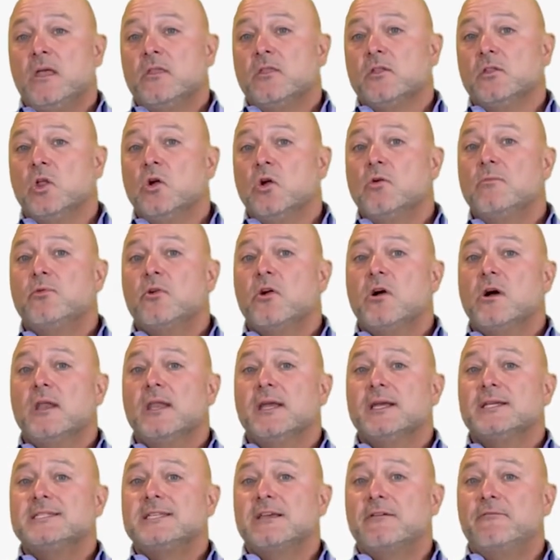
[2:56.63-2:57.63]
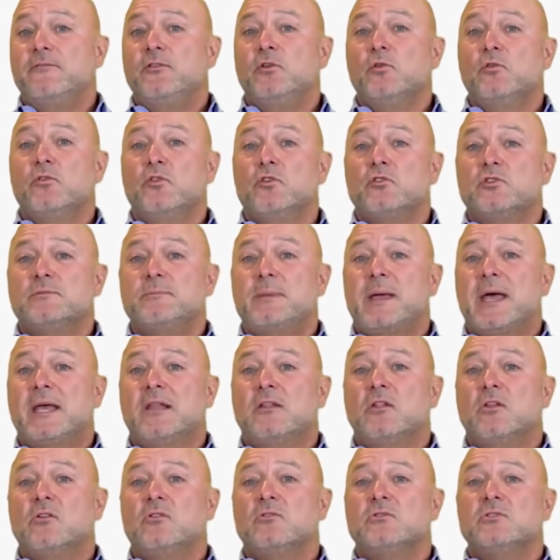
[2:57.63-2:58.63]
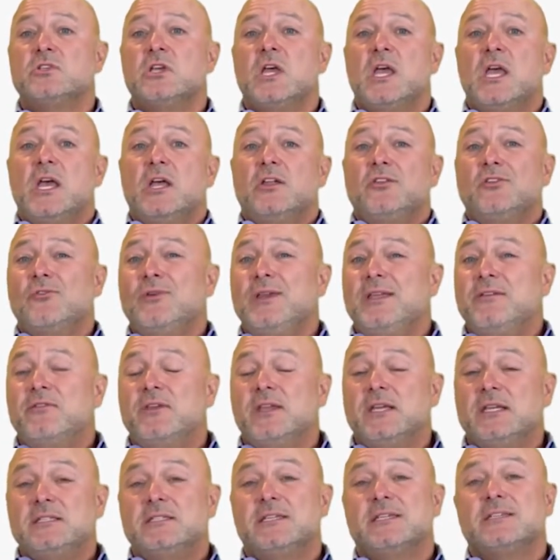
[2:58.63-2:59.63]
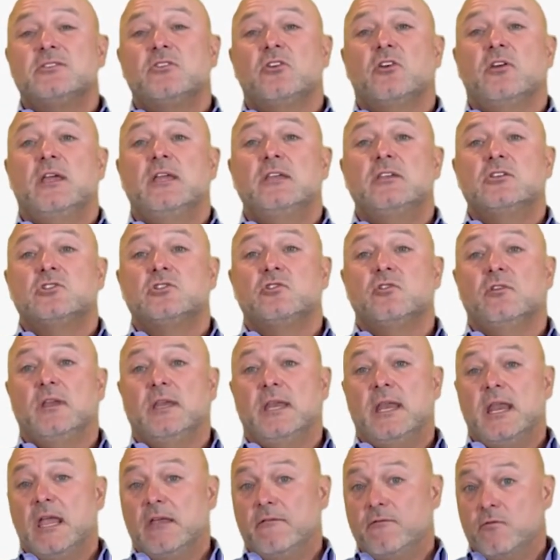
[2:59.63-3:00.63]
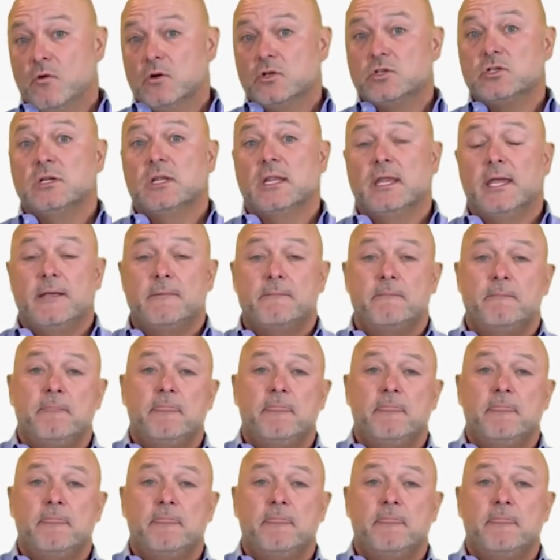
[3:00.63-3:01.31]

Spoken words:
The loan products that fueled those bad loans don't even exist in our industry today, fortunately.